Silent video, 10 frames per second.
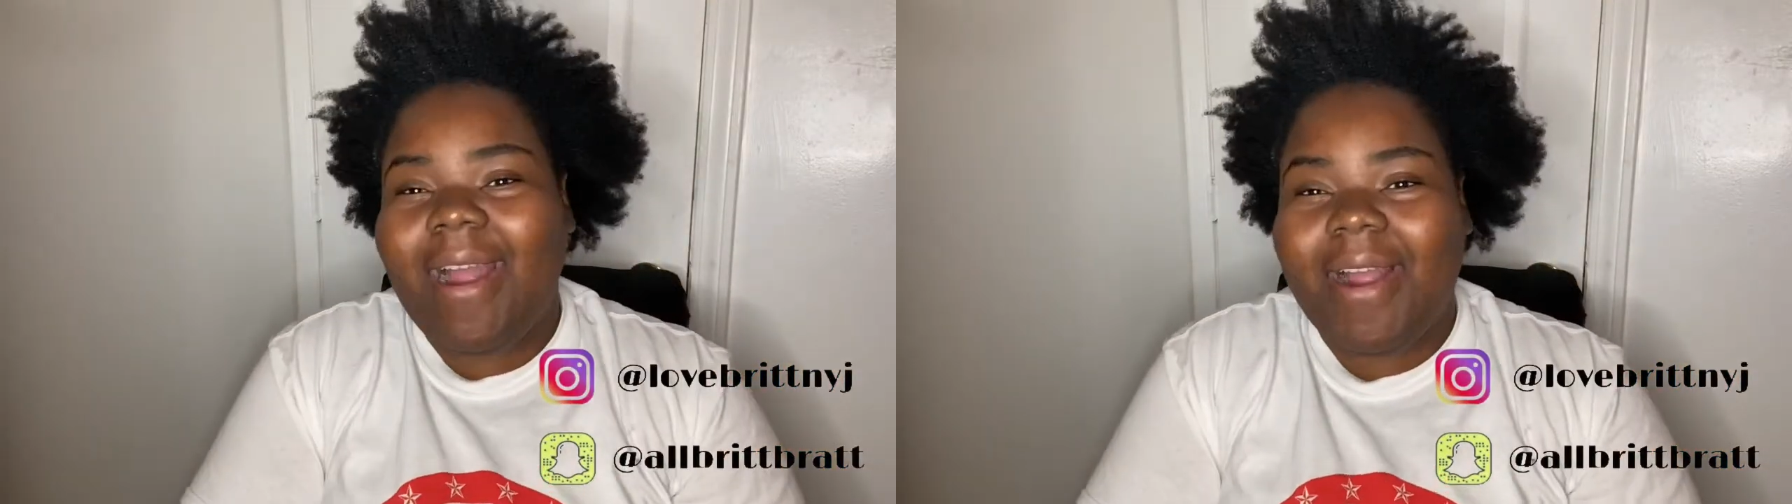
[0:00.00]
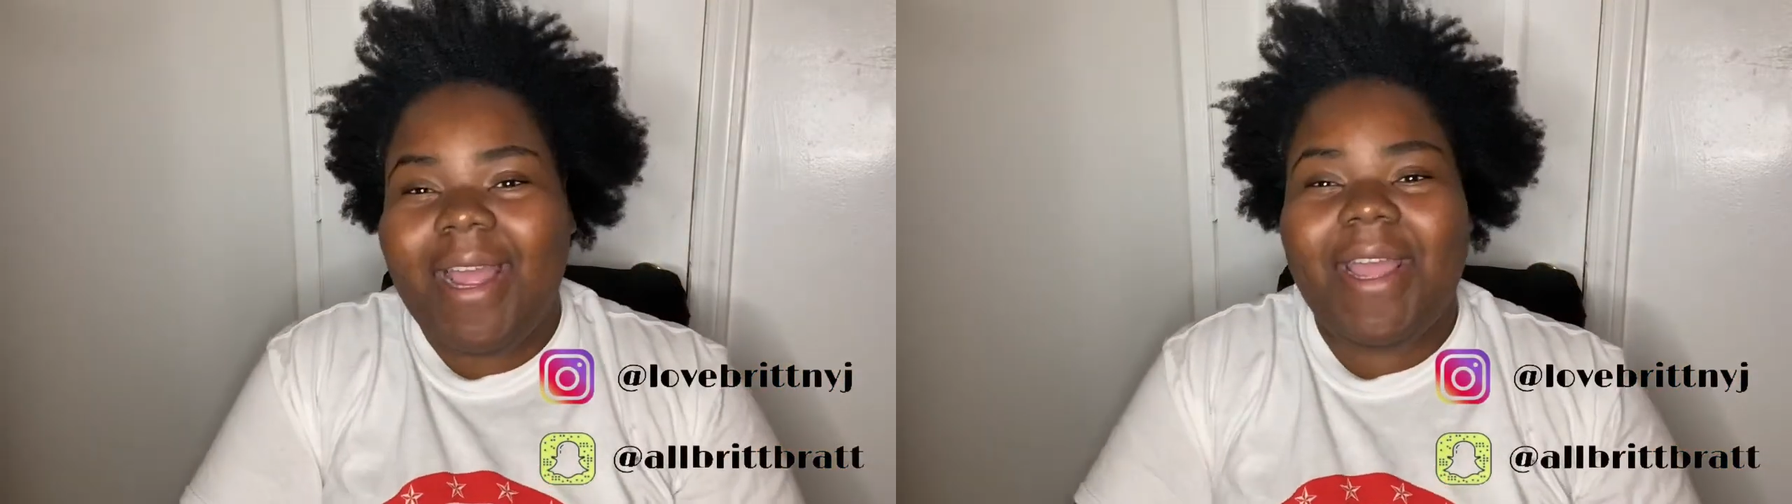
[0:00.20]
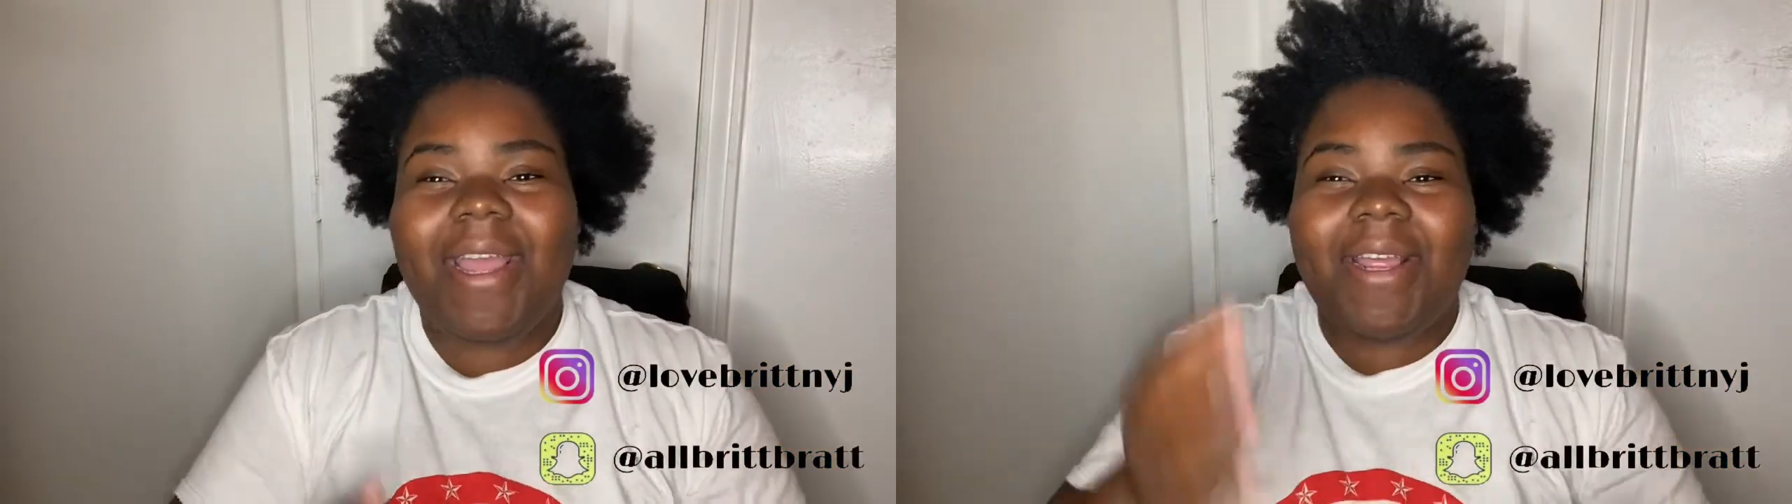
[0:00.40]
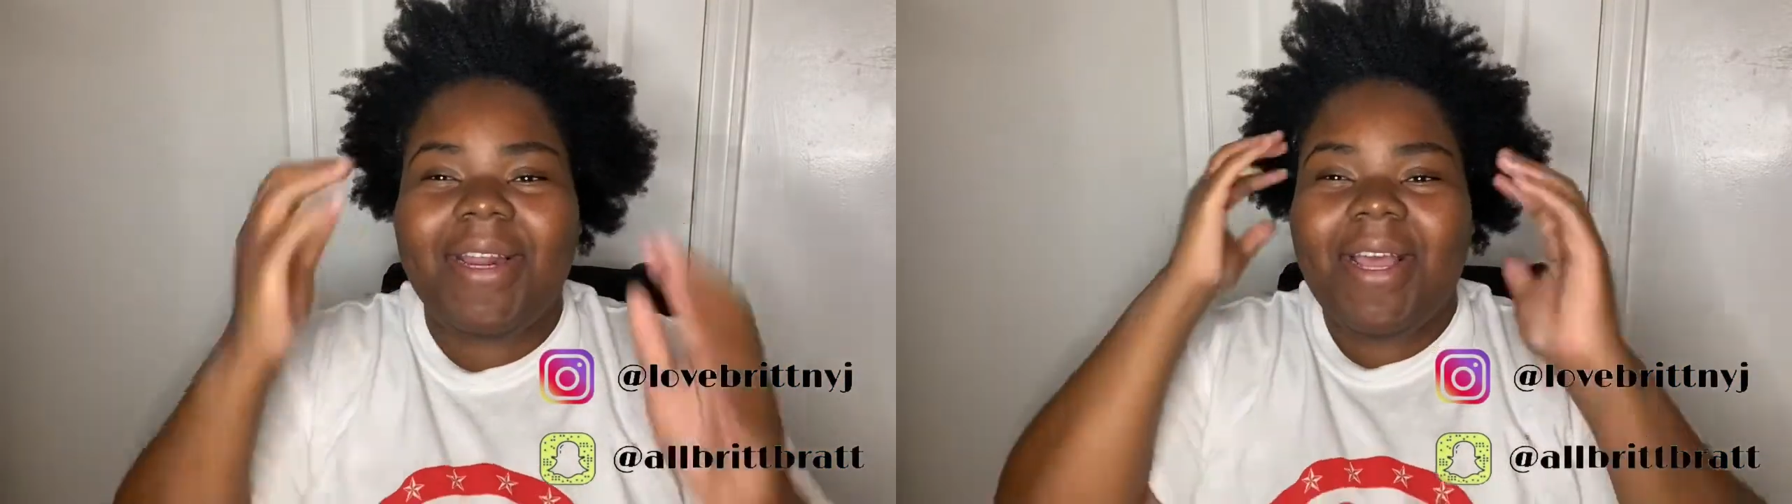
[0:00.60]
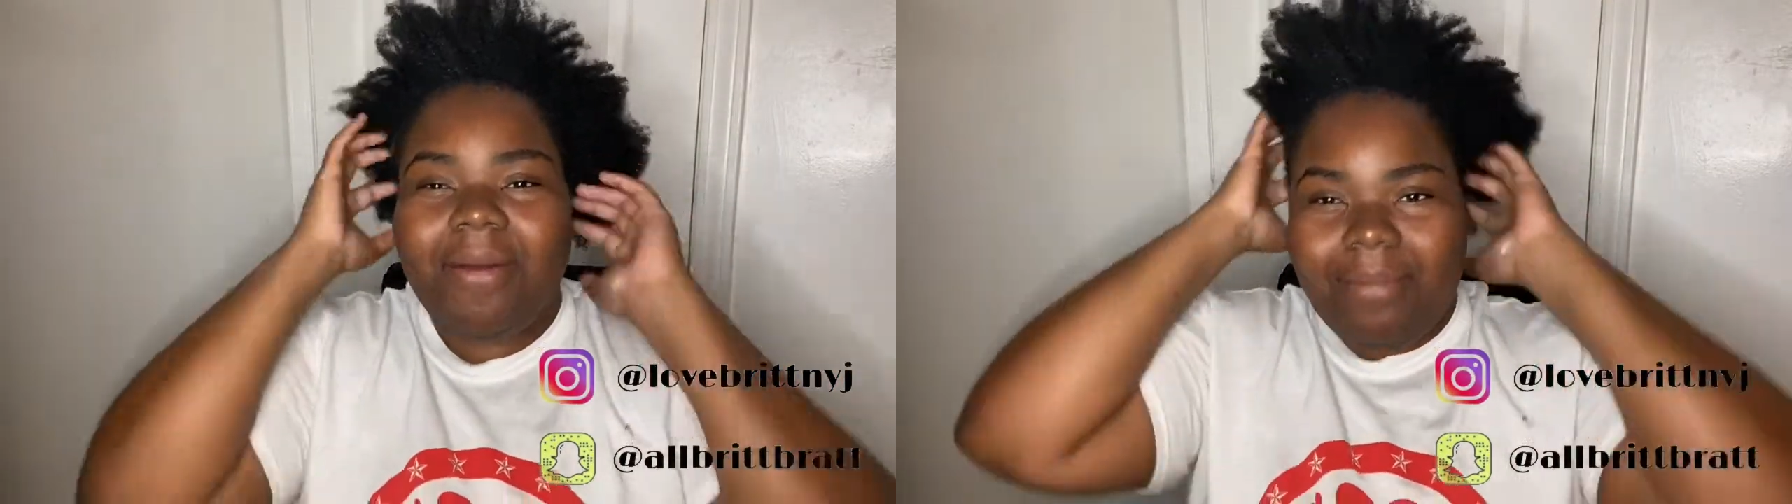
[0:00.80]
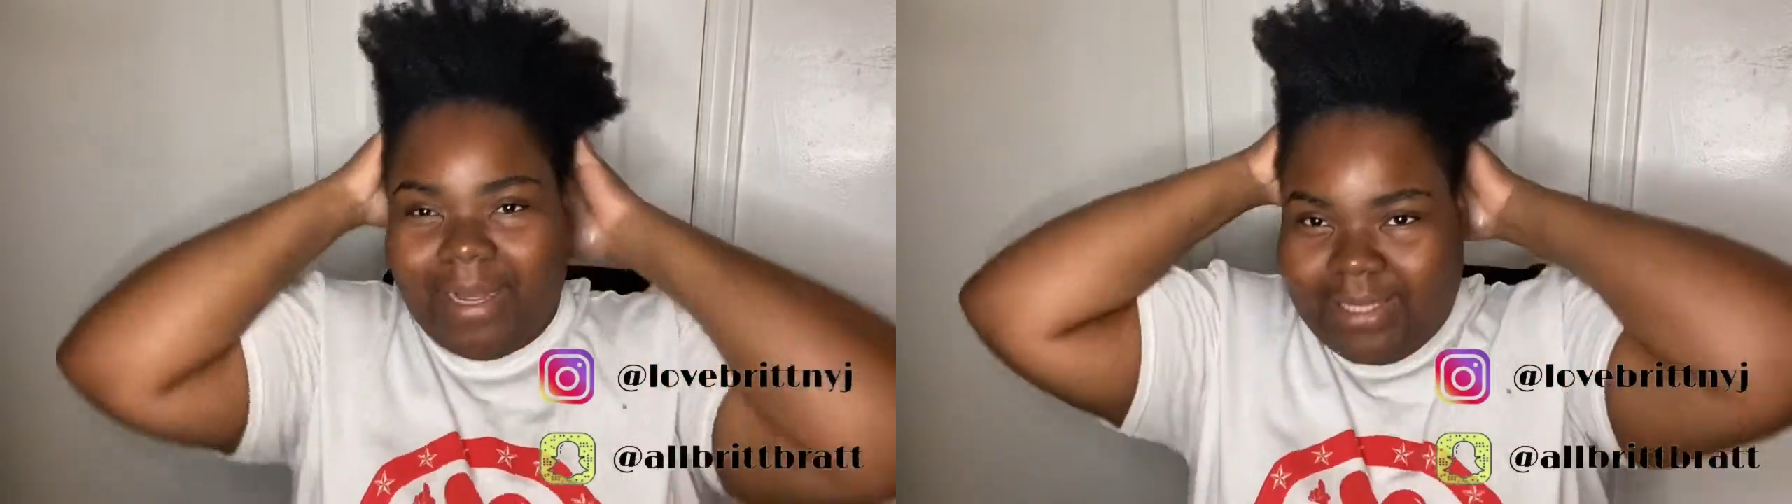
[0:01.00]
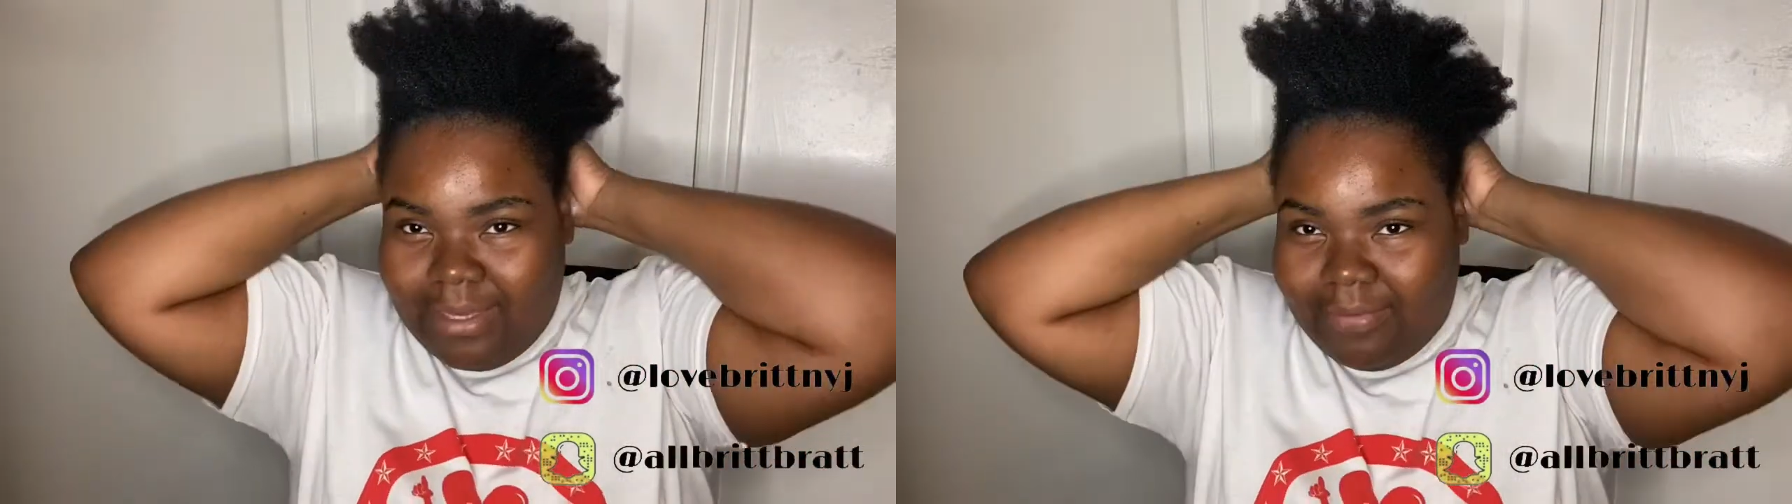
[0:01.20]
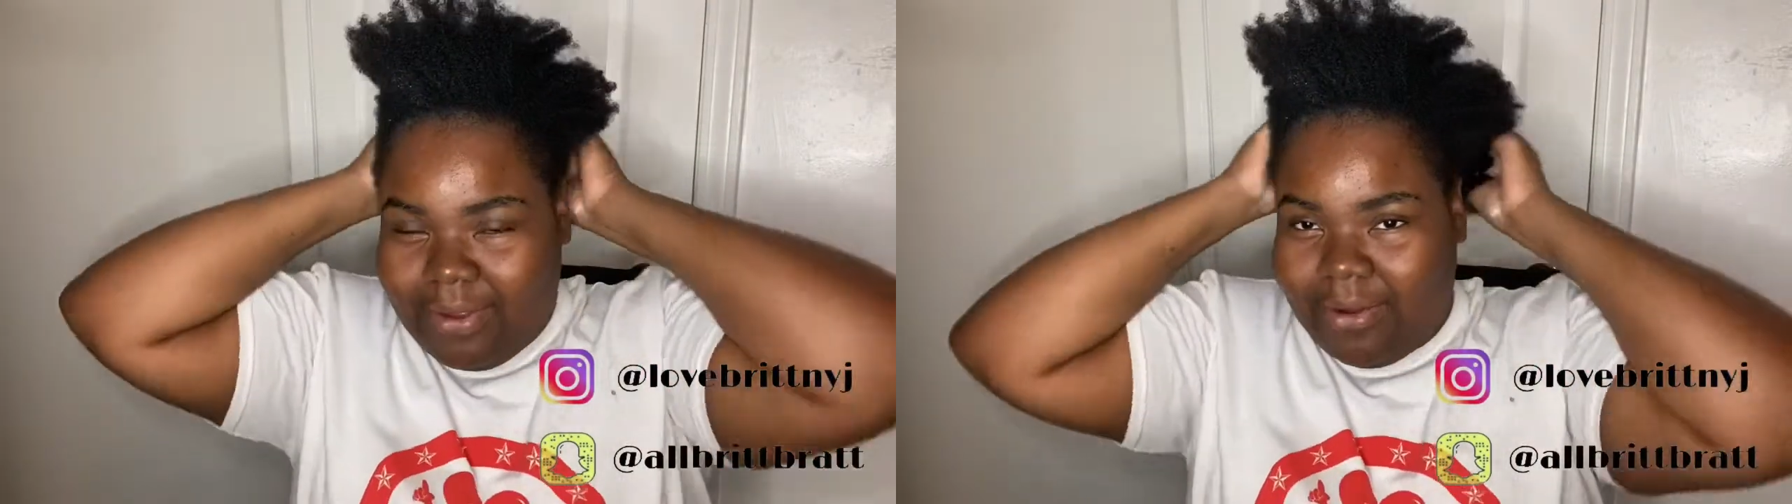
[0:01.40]
and
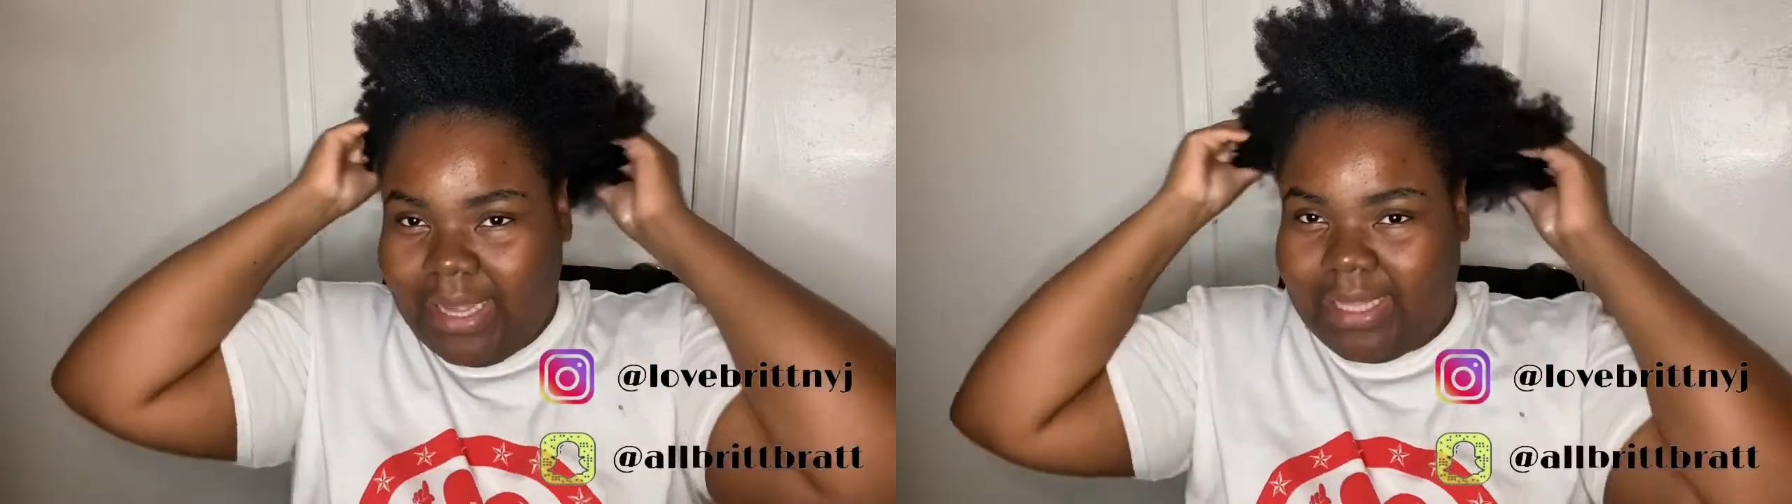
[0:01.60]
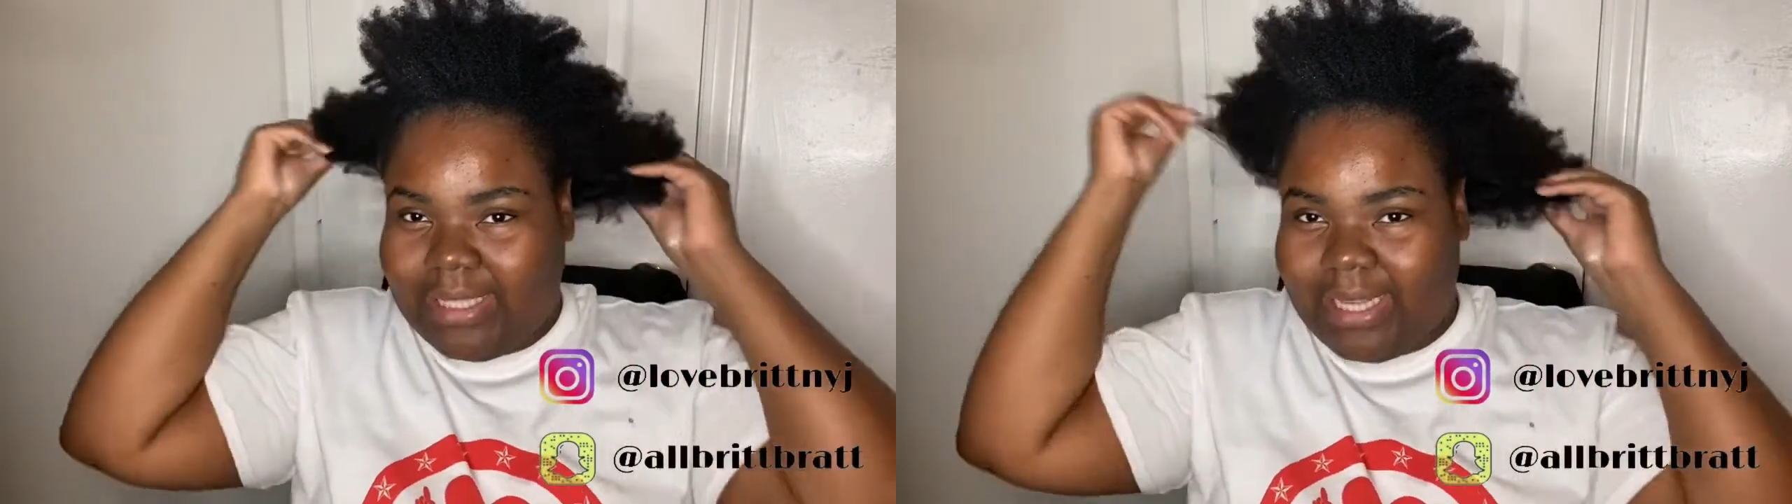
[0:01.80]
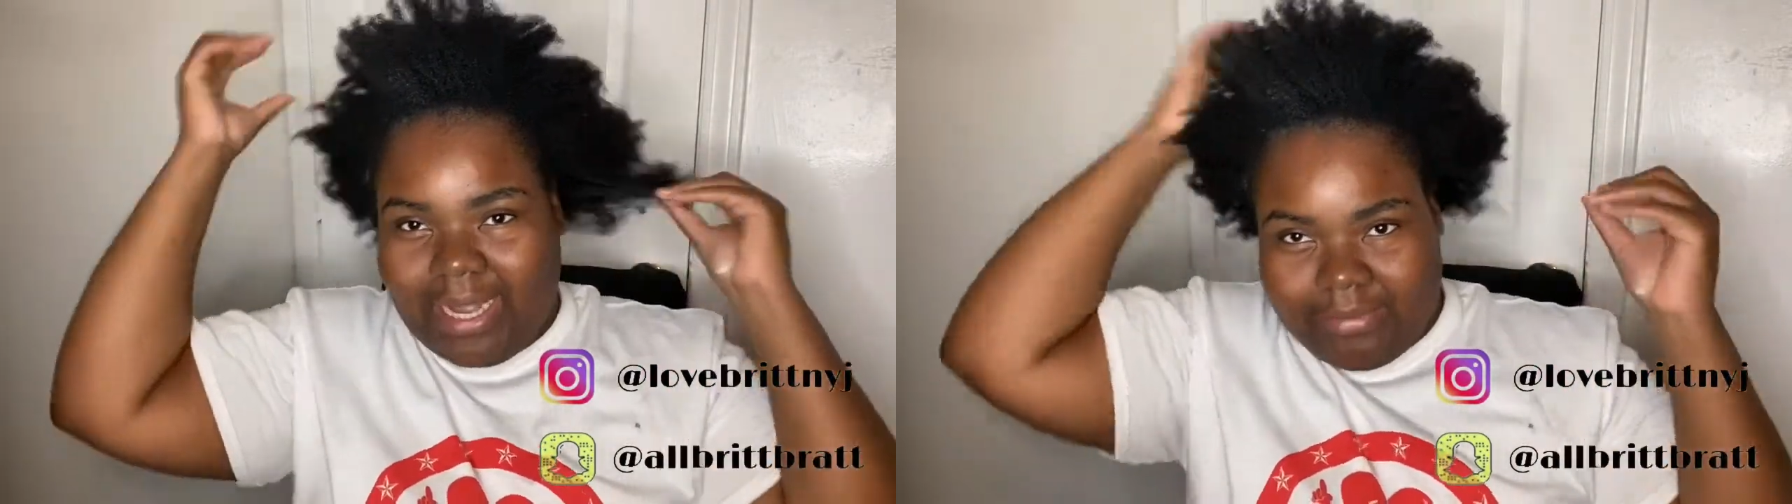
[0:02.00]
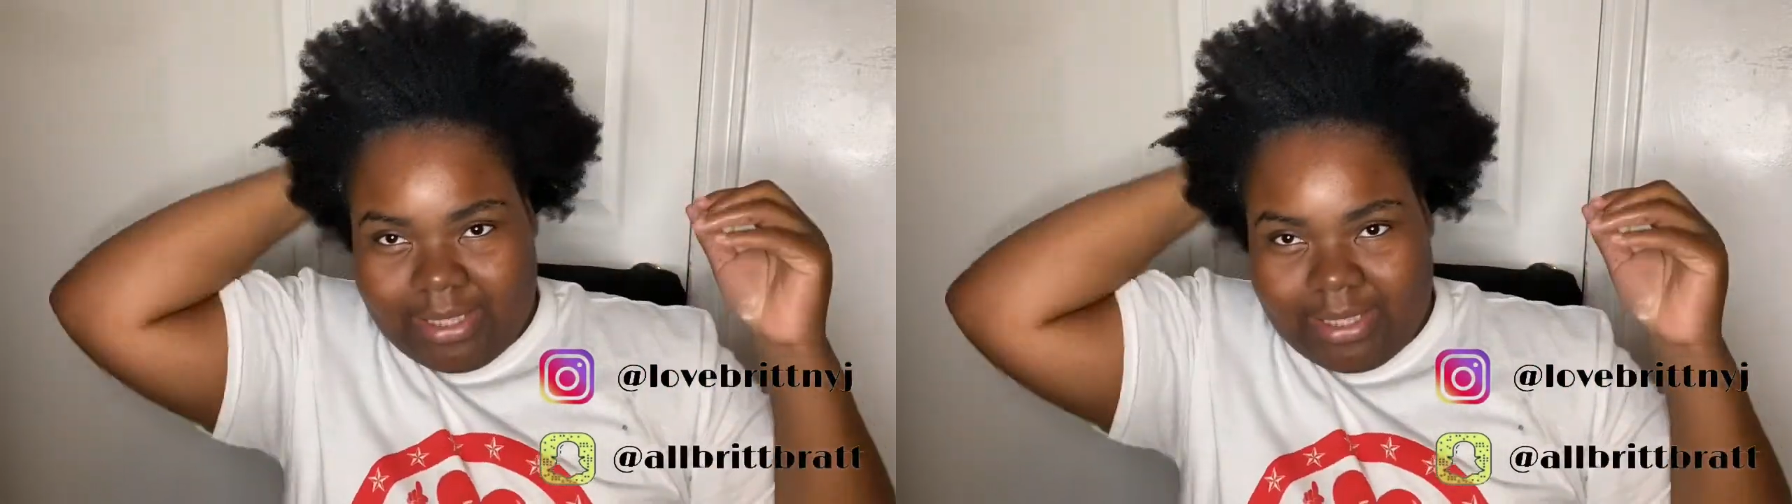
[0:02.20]
myself go at this time,